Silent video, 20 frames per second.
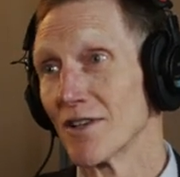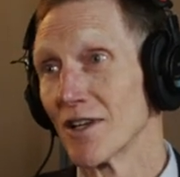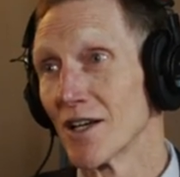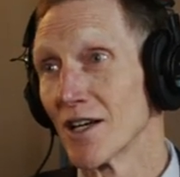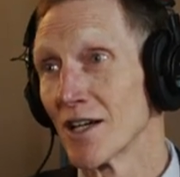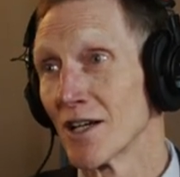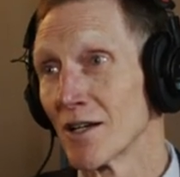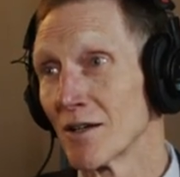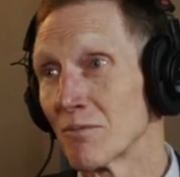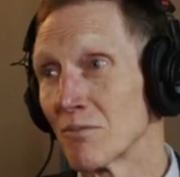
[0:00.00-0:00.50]

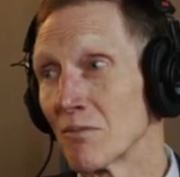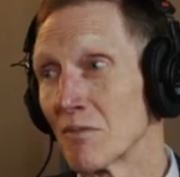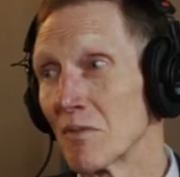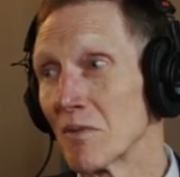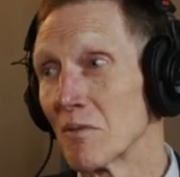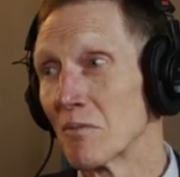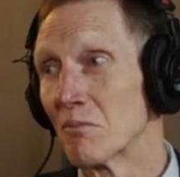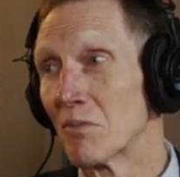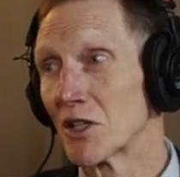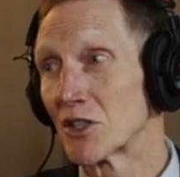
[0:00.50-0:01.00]
Uh,
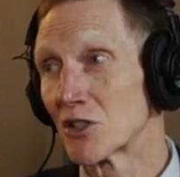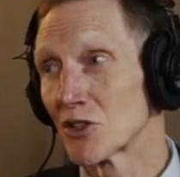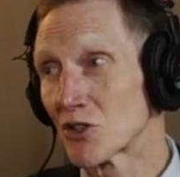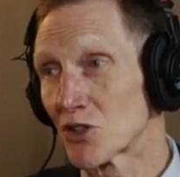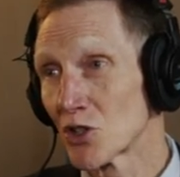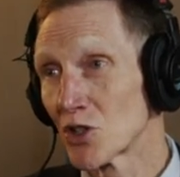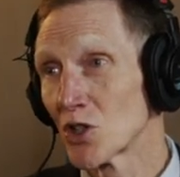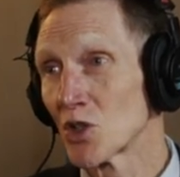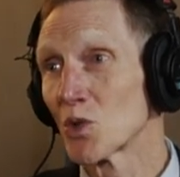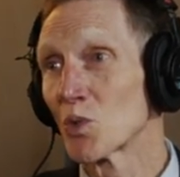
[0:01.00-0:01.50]
but
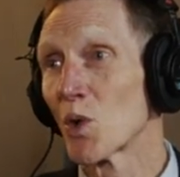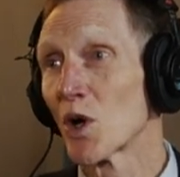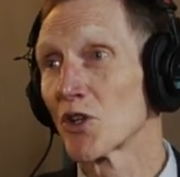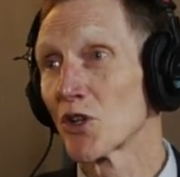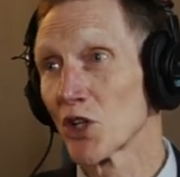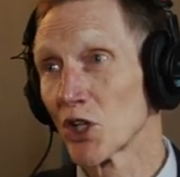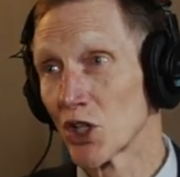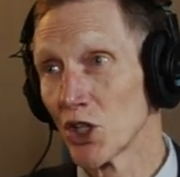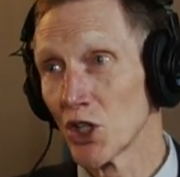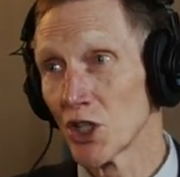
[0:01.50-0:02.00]
discern where
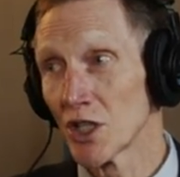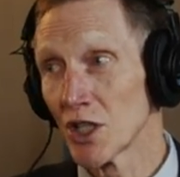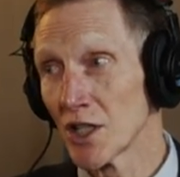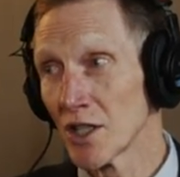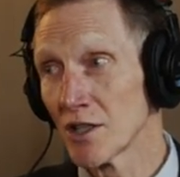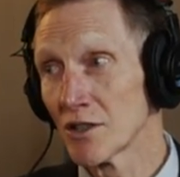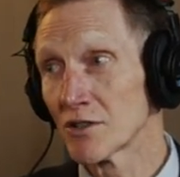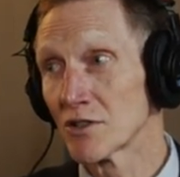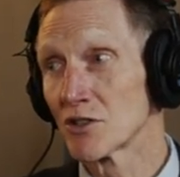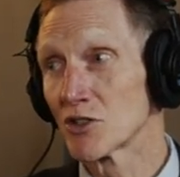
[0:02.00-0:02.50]
the good
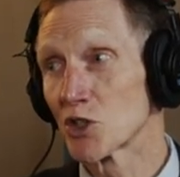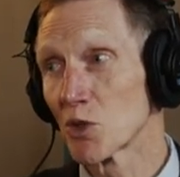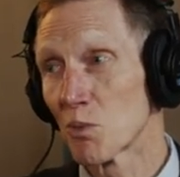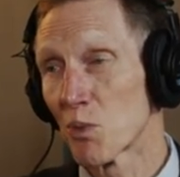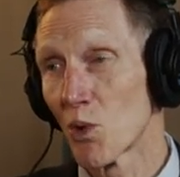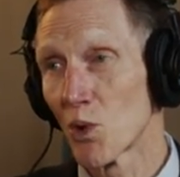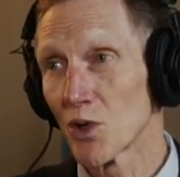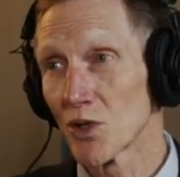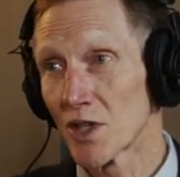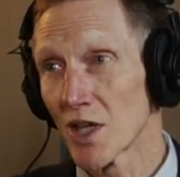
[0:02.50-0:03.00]
is,
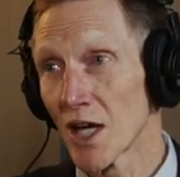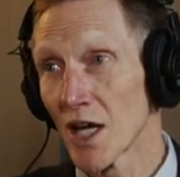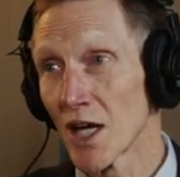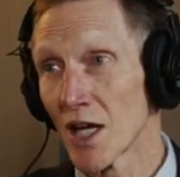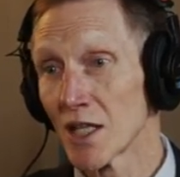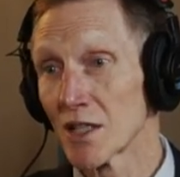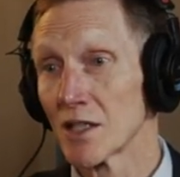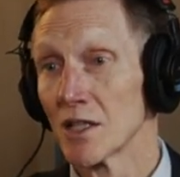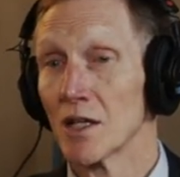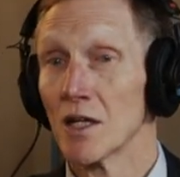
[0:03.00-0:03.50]
support
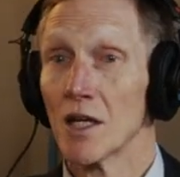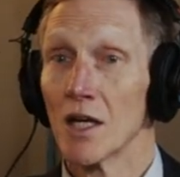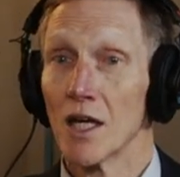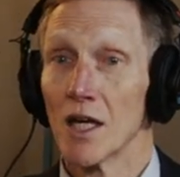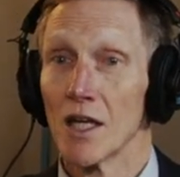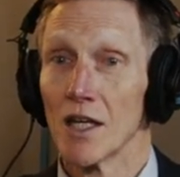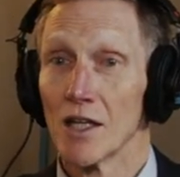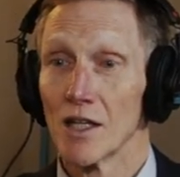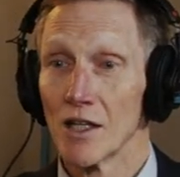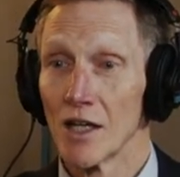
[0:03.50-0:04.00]
that,
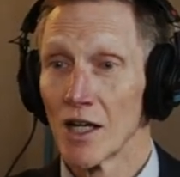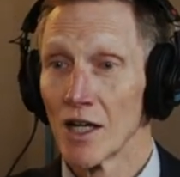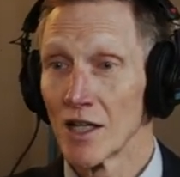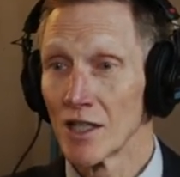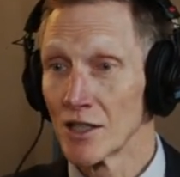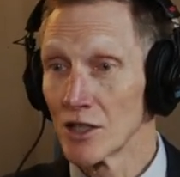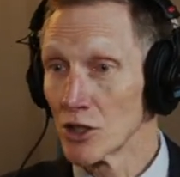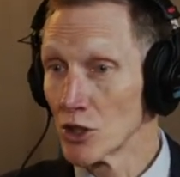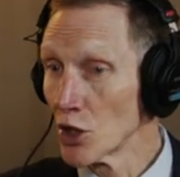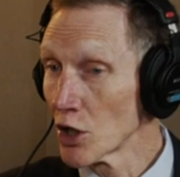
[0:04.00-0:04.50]
uh,
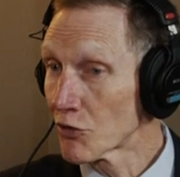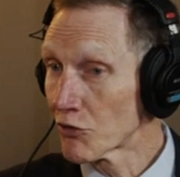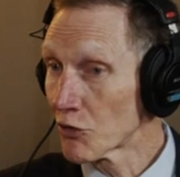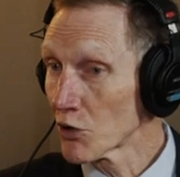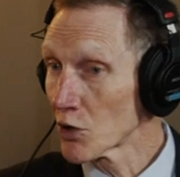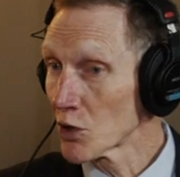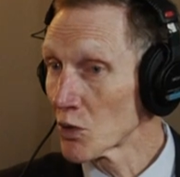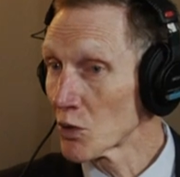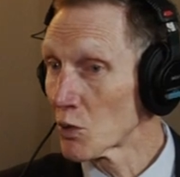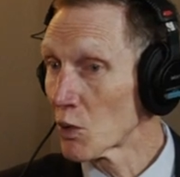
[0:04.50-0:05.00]
look
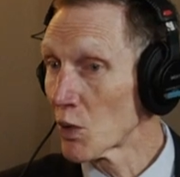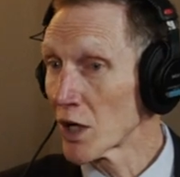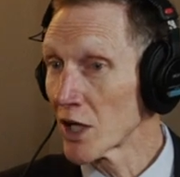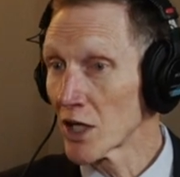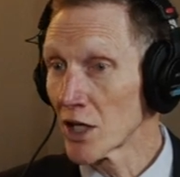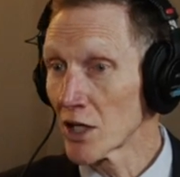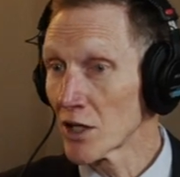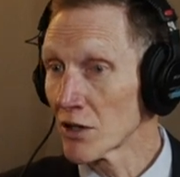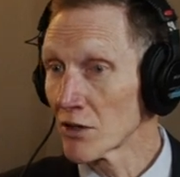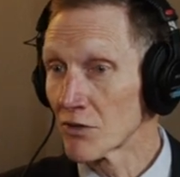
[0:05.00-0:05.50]
for
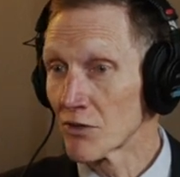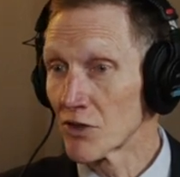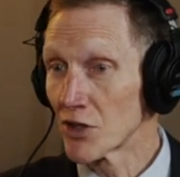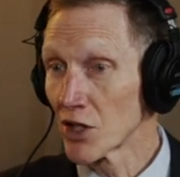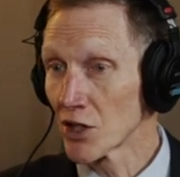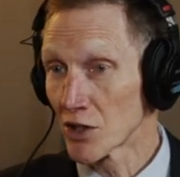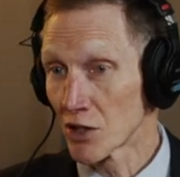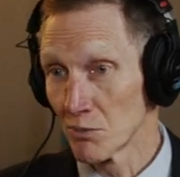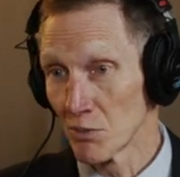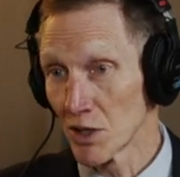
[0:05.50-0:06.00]
where
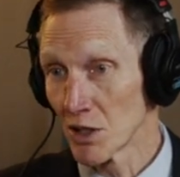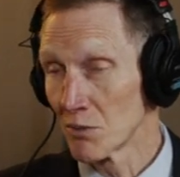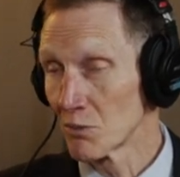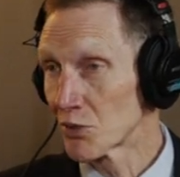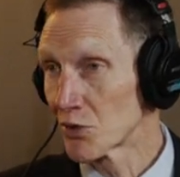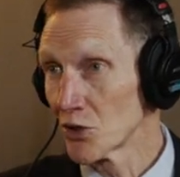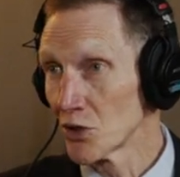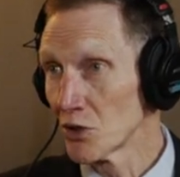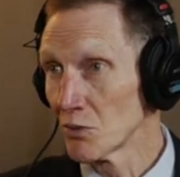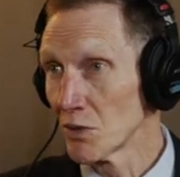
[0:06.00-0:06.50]
there can be
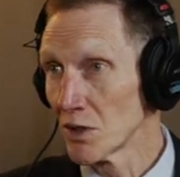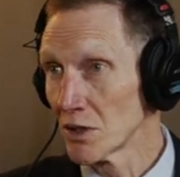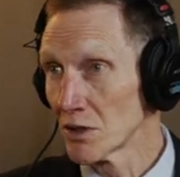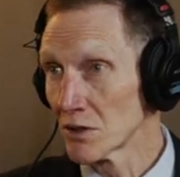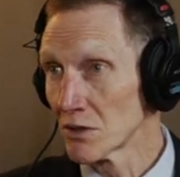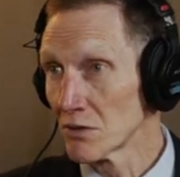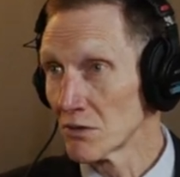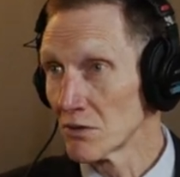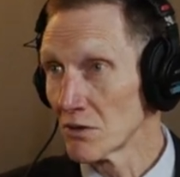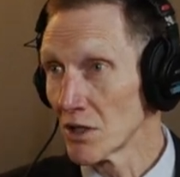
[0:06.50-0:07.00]

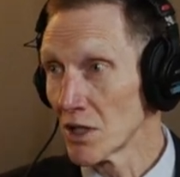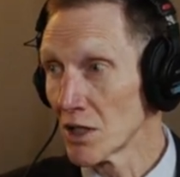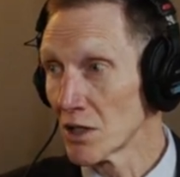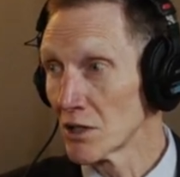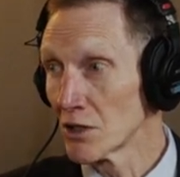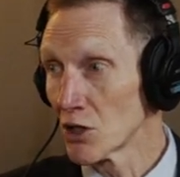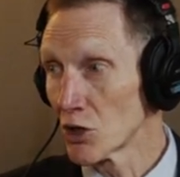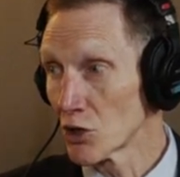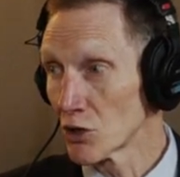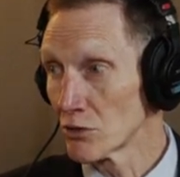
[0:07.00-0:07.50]
improvement,
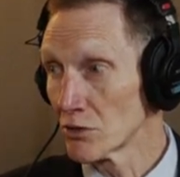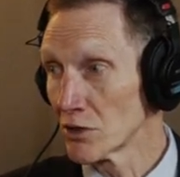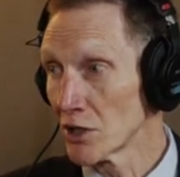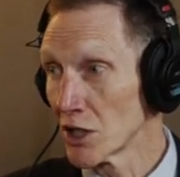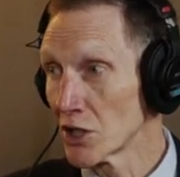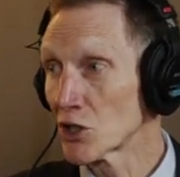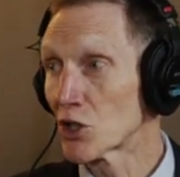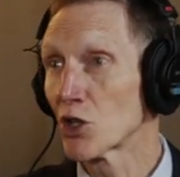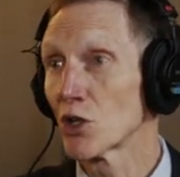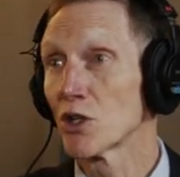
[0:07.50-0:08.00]
and
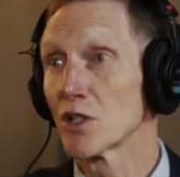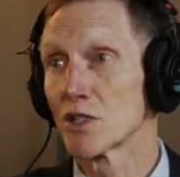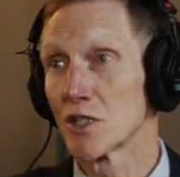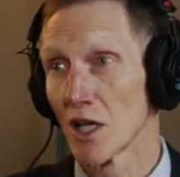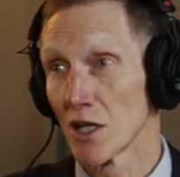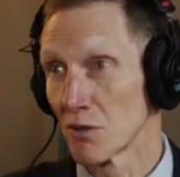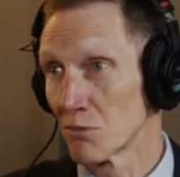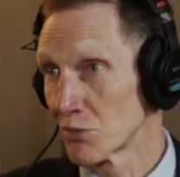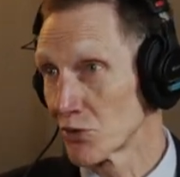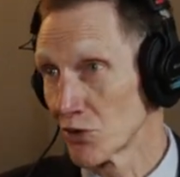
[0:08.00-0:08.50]
encourage
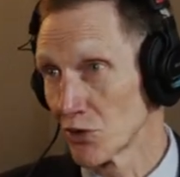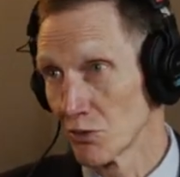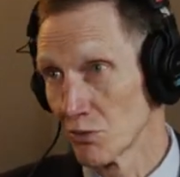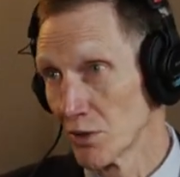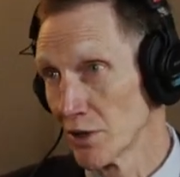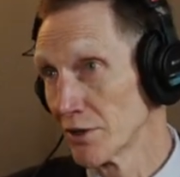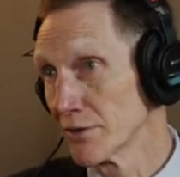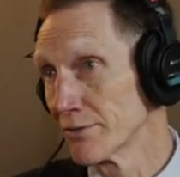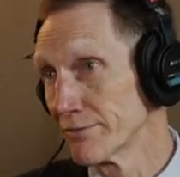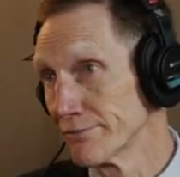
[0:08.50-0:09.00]
that
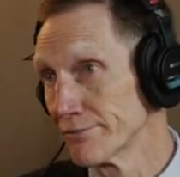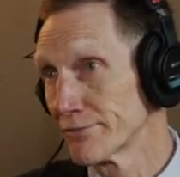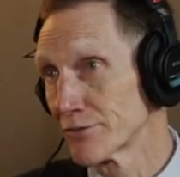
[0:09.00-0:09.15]
improvement.